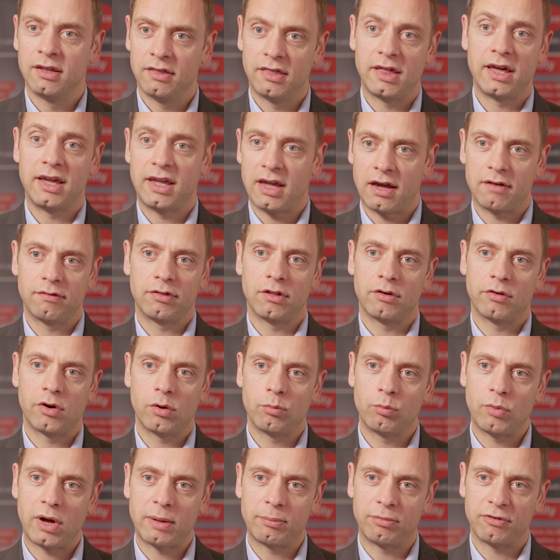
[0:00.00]
they have their
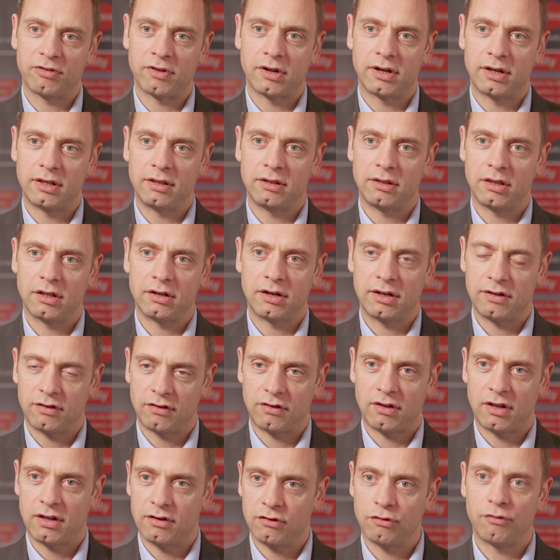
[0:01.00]
own website that
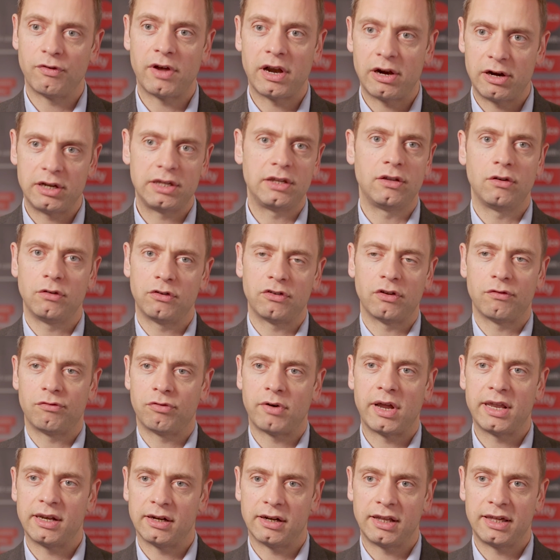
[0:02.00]
is very
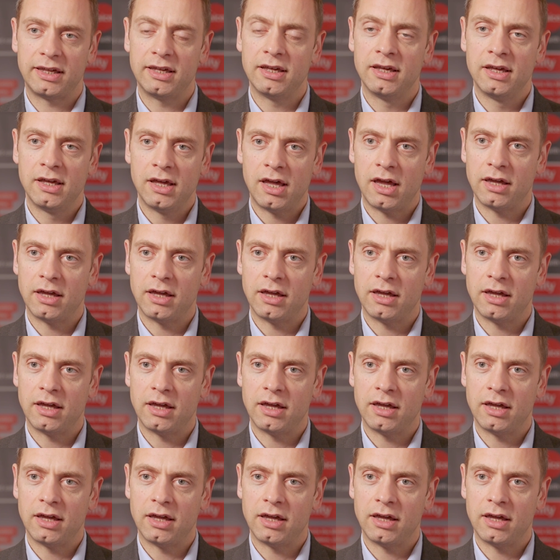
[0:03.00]
user-friendly